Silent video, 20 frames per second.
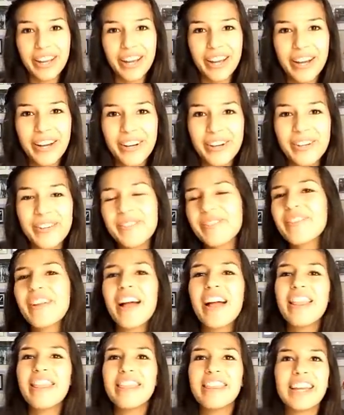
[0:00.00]
um,
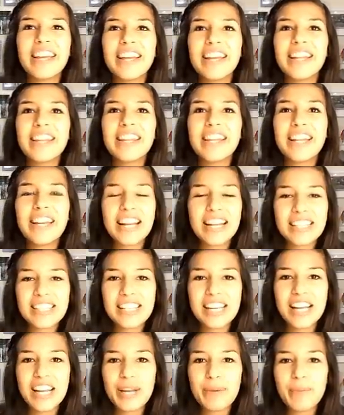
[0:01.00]
and then the
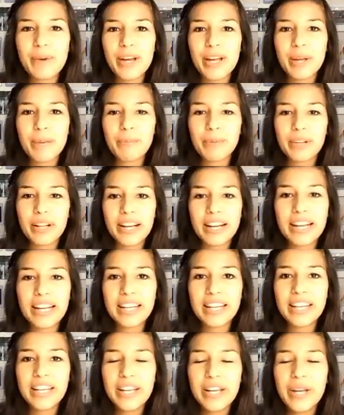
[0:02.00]
next time I
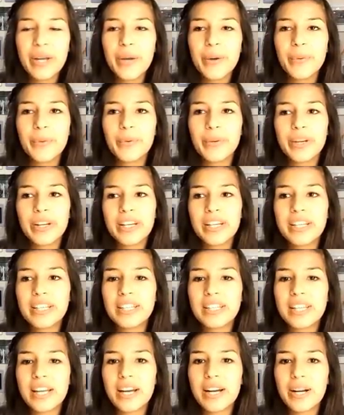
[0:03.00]
applied
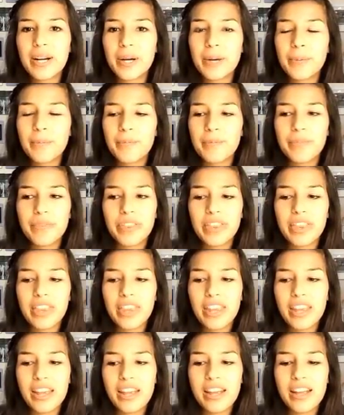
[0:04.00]
was um,
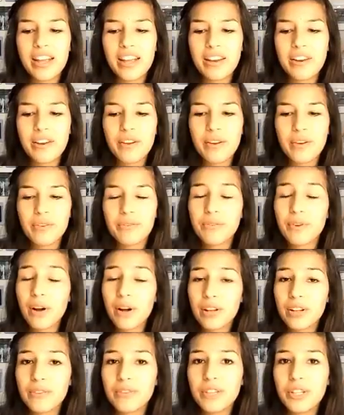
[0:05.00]
in
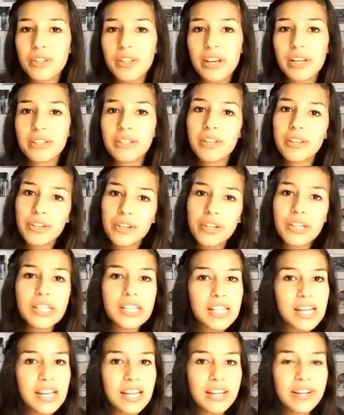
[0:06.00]
fall of
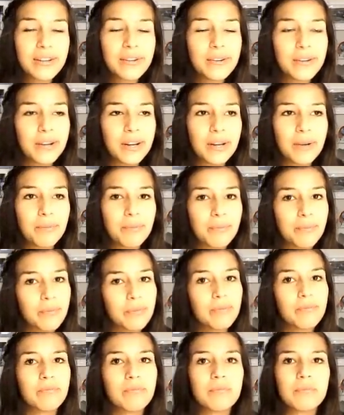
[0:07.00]
2013, um,
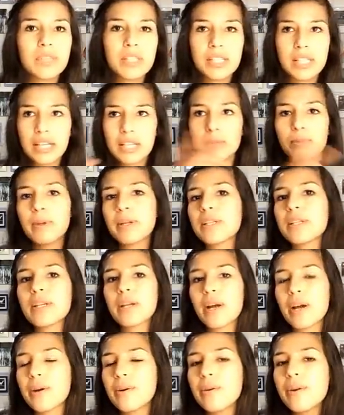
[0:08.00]
six months
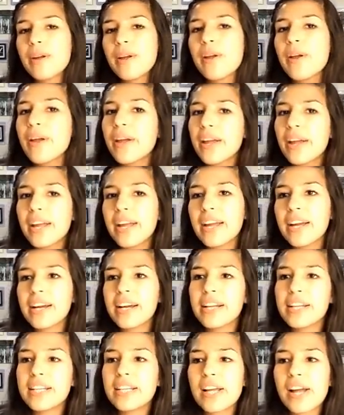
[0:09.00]
ago,
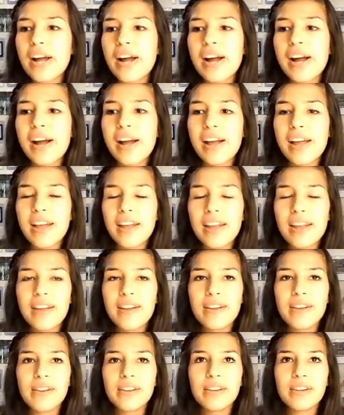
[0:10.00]
and
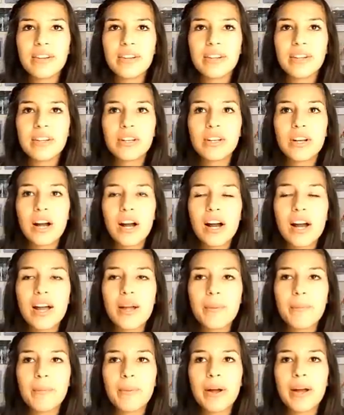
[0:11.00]
I
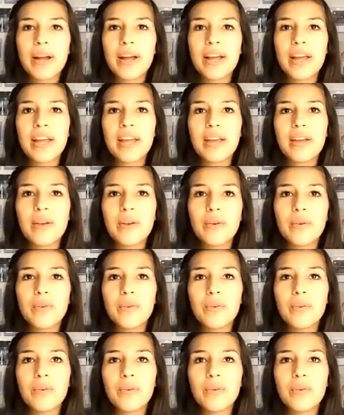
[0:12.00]
got my